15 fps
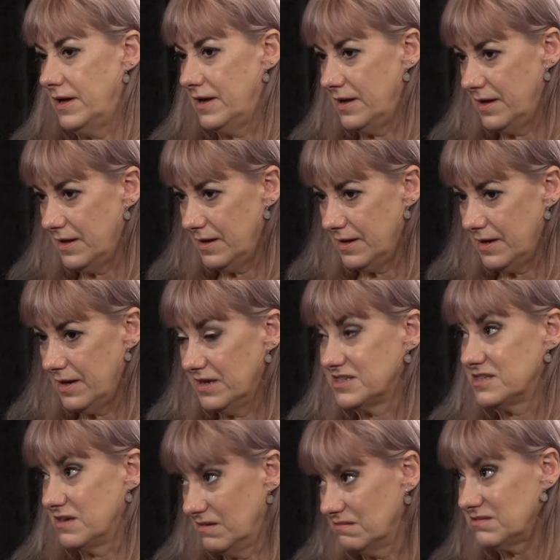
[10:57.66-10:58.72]
uh,
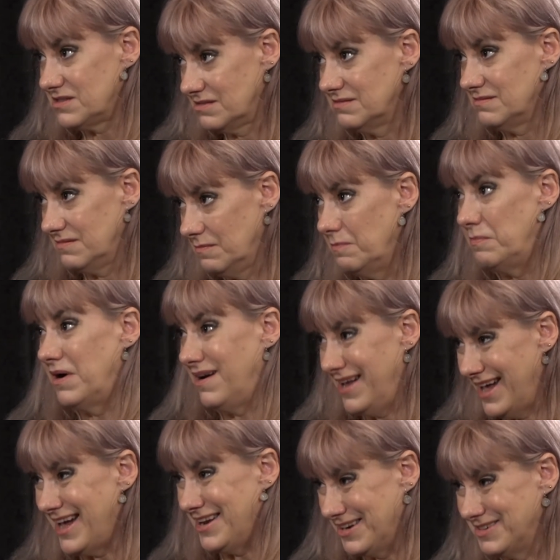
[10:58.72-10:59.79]
assault by
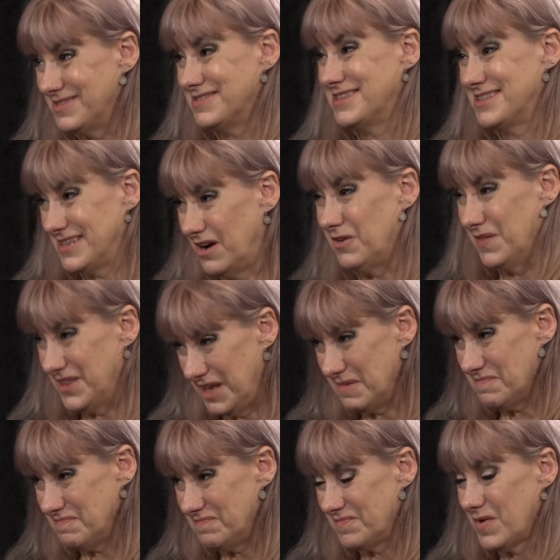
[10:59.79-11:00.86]
adults on
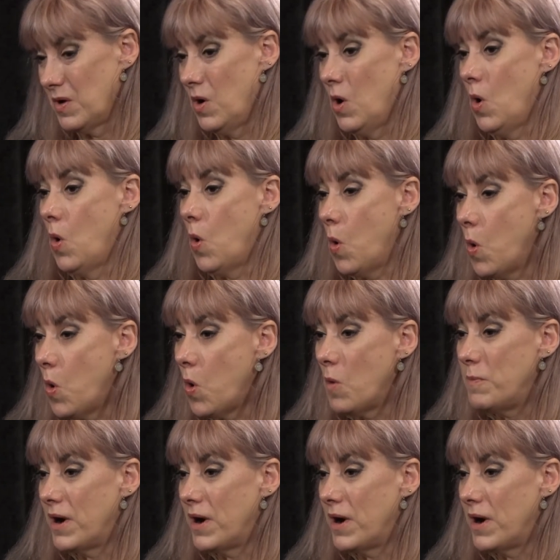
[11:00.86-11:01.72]
them or